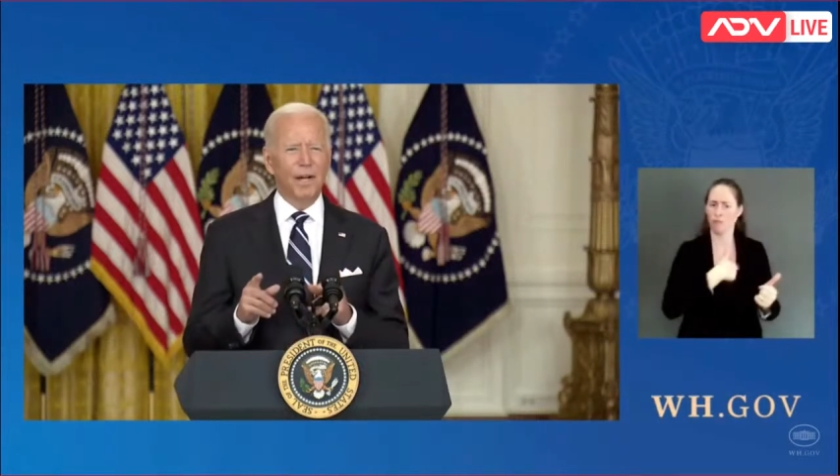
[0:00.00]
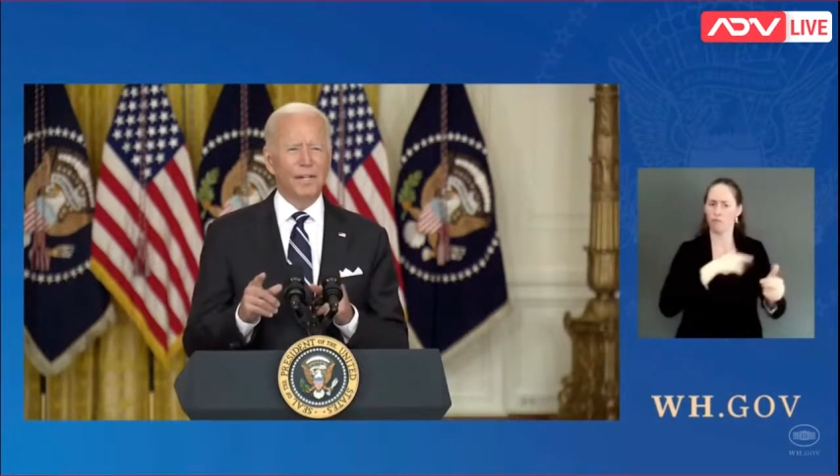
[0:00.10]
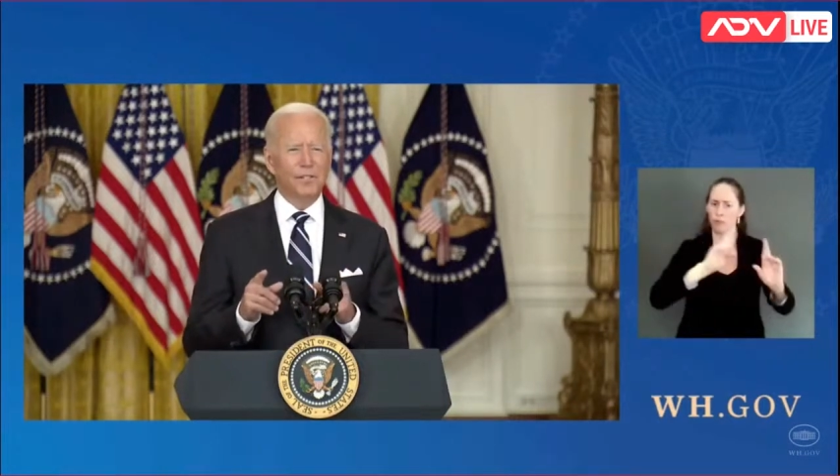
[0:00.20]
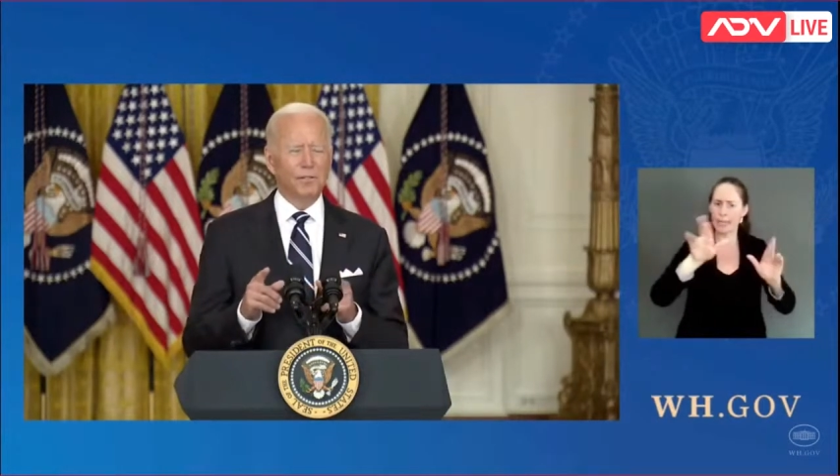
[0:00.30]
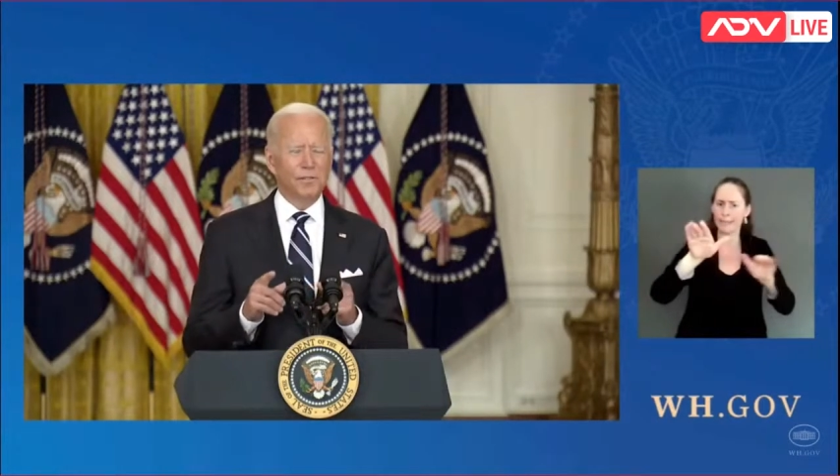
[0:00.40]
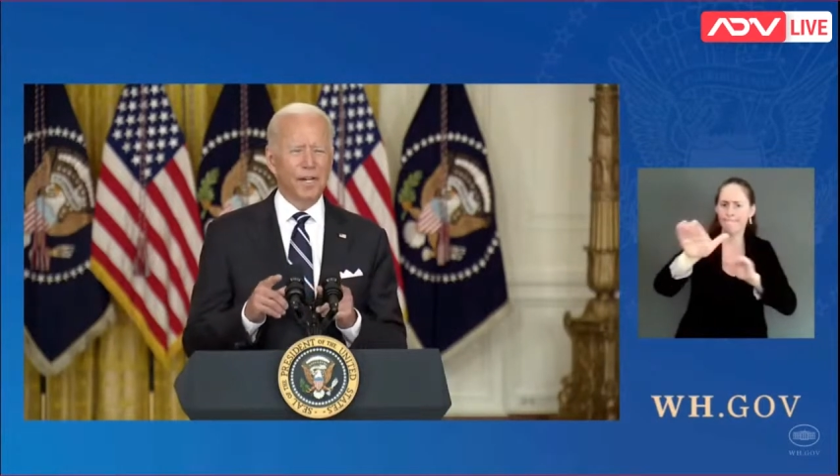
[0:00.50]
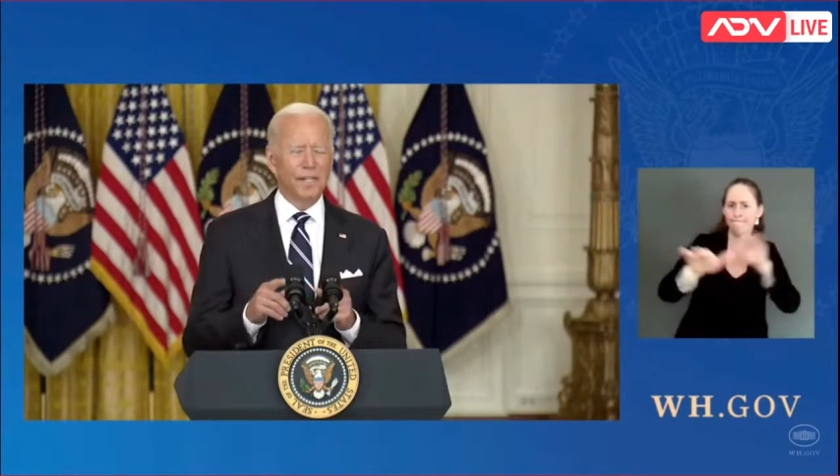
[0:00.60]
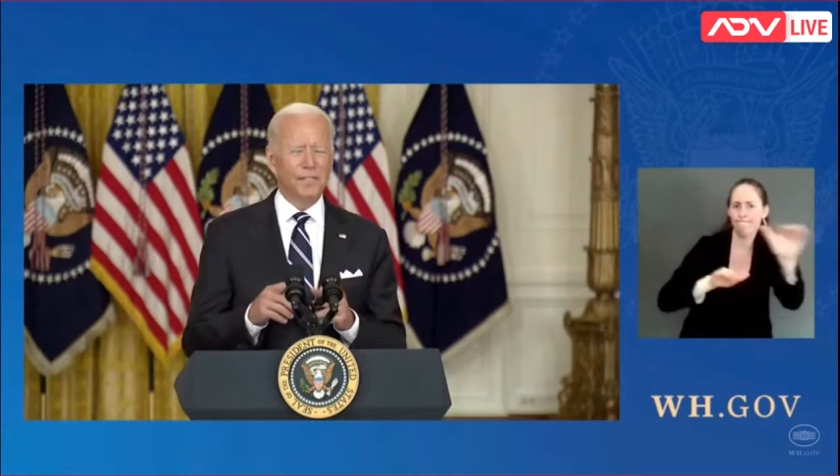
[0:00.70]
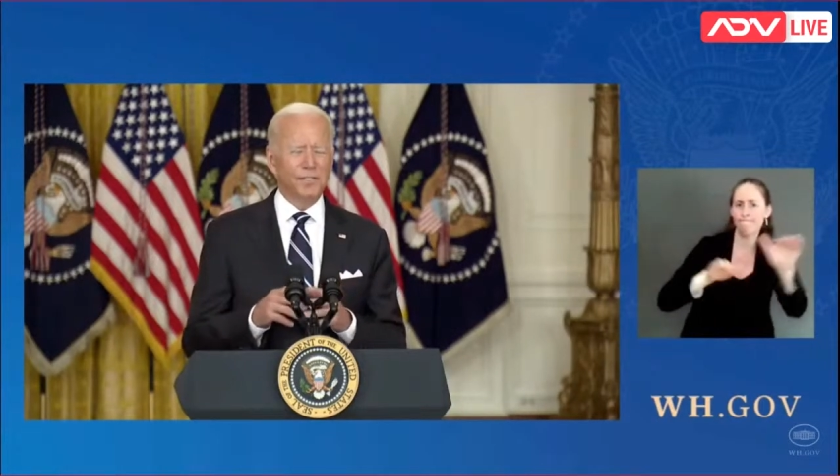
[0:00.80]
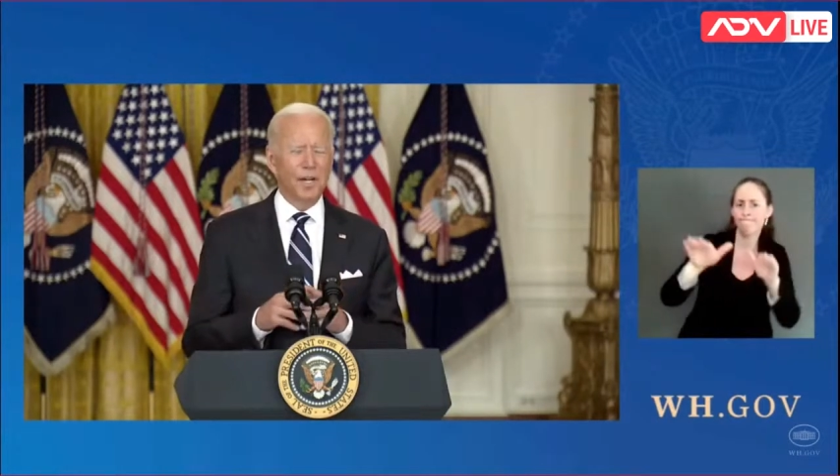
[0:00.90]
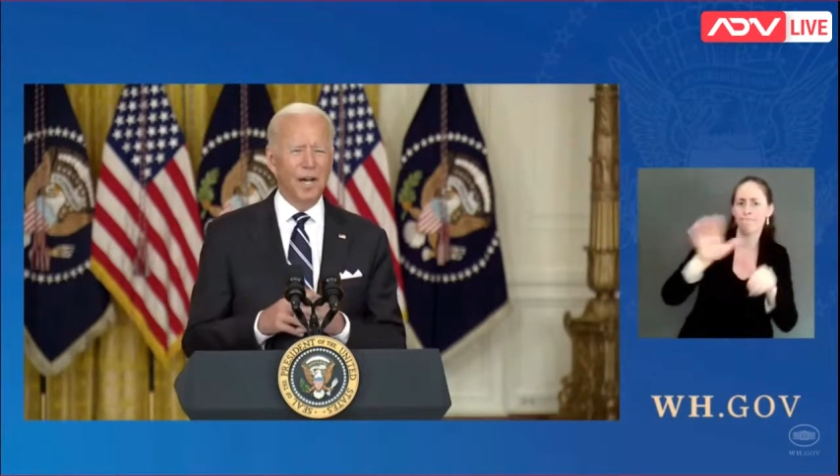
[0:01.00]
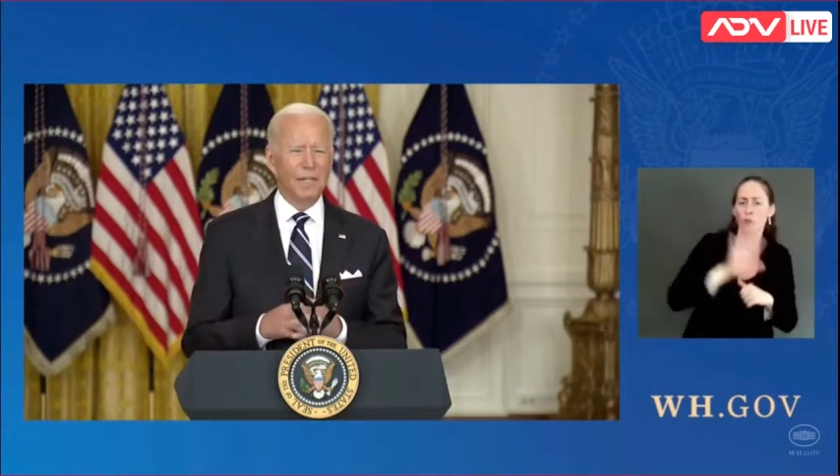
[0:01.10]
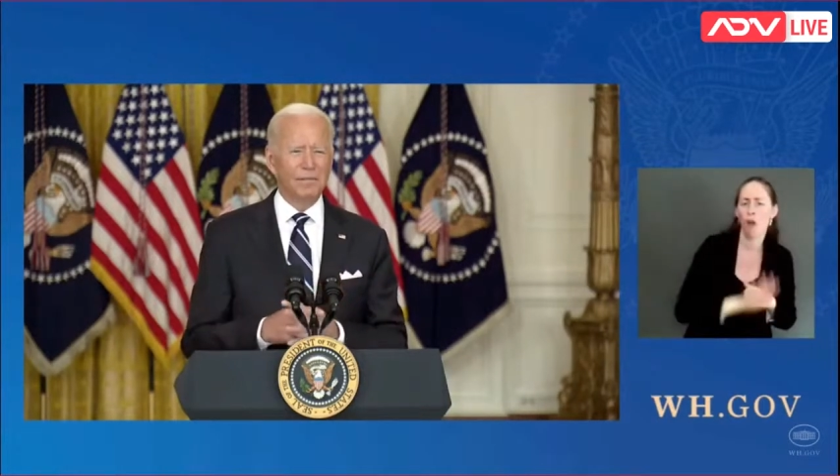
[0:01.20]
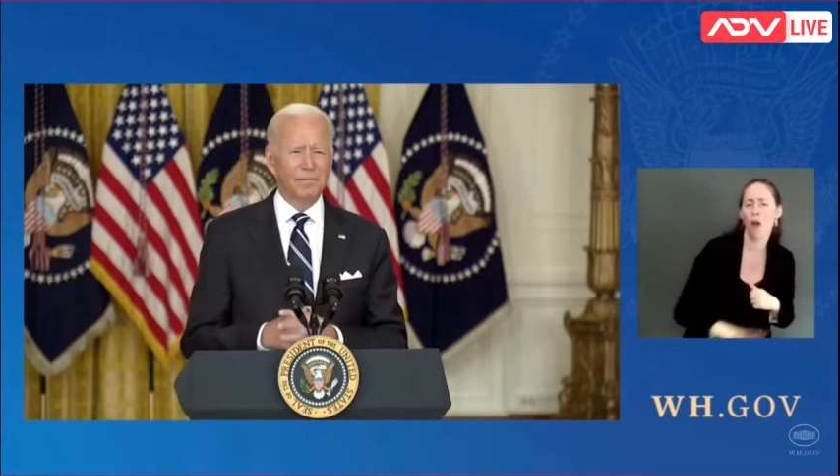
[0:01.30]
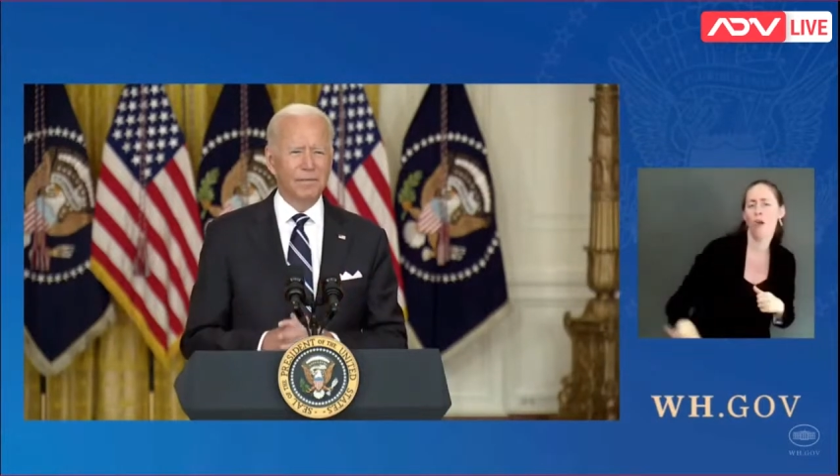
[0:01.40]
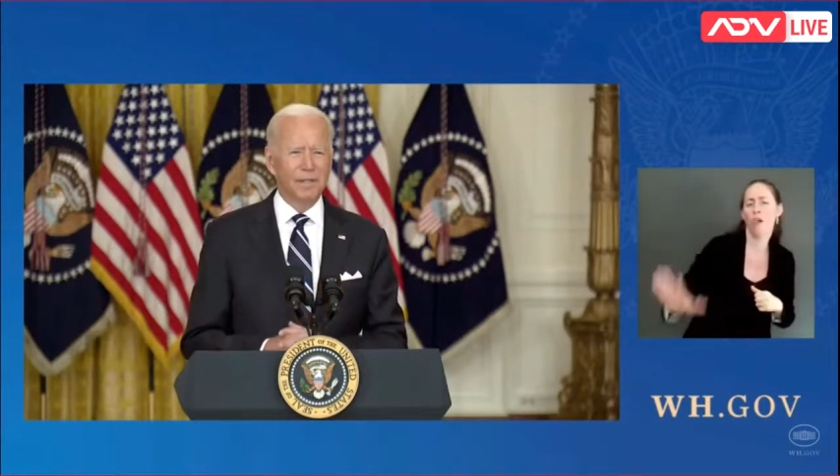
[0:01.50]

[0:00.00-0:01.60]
got your second shot.